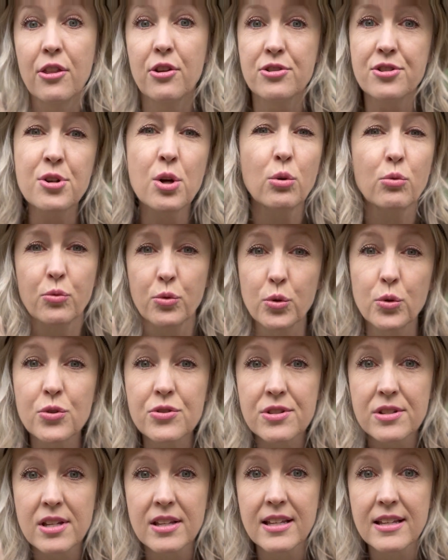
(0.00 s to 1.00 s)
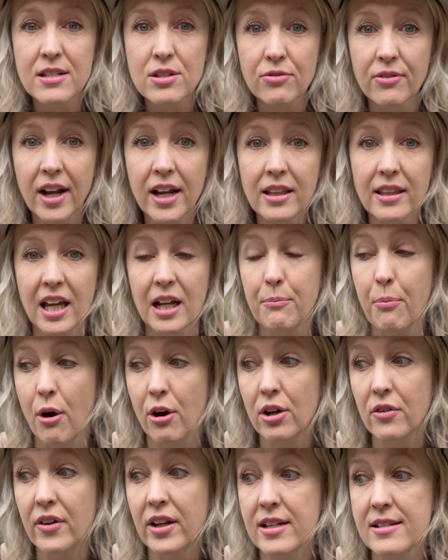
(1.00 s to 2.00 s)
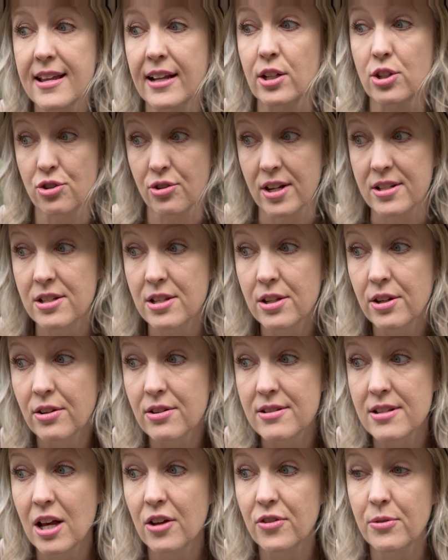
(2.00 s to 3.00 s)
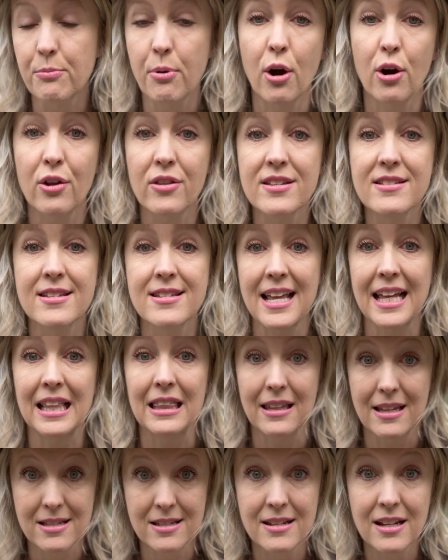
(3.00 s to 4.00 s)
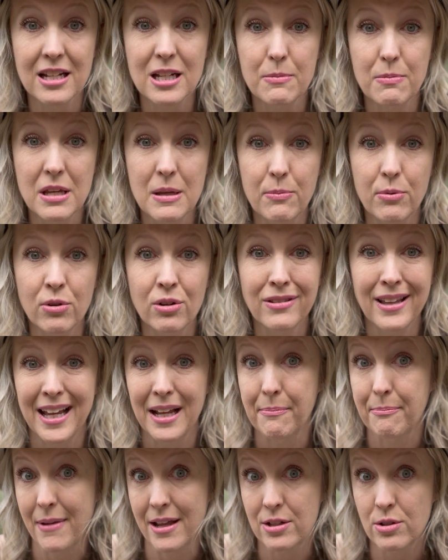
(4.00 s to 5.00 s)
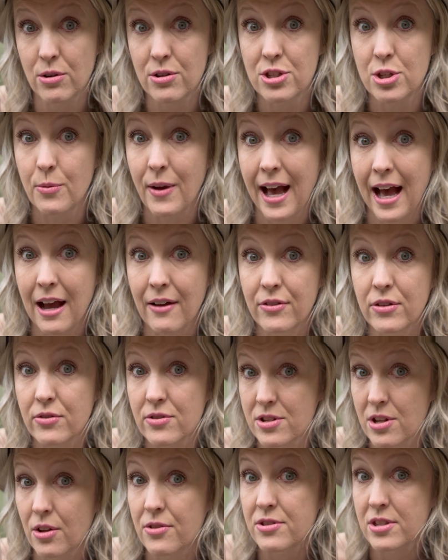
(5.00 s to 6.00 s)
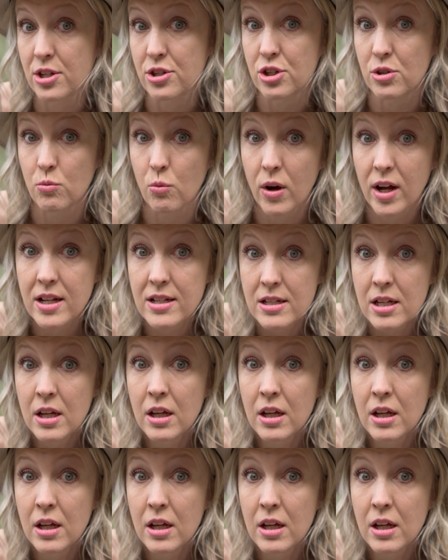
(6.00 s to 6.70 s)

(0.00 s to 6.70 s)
there's no rules to this, right? Like, part of it is like trusting yourself, and part of this is like listening to people like mentors who have the results that you want.